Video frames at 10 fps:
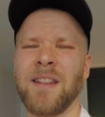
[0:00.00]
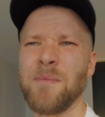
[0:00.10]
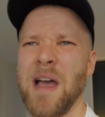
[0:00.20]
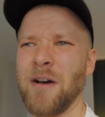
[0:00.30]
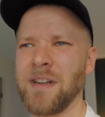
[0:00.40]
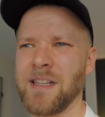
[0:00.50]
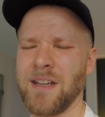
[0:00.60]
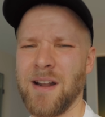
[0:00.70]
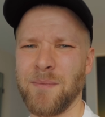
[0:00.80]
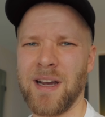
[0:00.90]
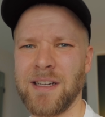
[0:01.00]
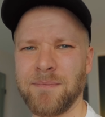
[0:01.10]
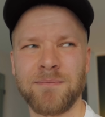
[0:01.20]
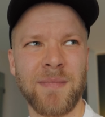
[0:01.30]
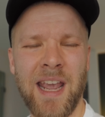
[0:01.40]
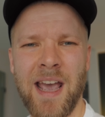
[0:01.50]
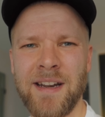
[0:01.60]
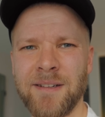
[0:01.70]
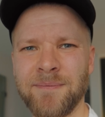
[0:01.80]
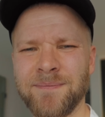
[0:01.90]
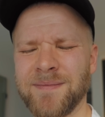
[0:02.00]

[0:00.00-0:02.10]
The mount is on my Canon.